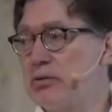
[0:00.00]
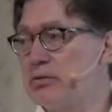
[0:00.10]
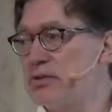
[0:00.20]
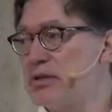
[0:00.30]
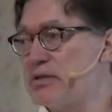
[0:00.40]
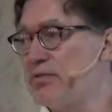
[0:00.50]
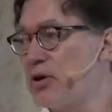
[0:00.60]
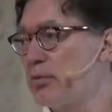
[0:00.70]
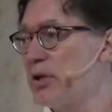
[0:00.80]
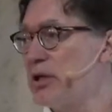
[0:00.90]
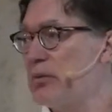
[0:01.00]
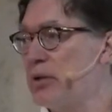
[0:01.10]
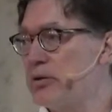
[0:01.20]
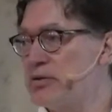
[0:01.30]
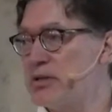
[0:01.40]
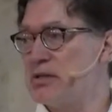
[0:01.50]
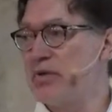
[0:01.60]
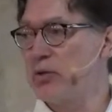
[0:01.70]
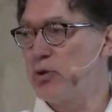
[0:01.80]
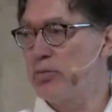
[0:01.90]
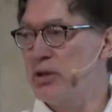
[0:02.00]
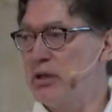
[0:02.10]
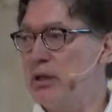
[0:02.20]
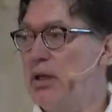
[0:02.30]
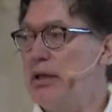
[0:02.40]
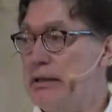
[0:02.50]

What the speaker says: own sense of harmony, and my own sense of equanimity,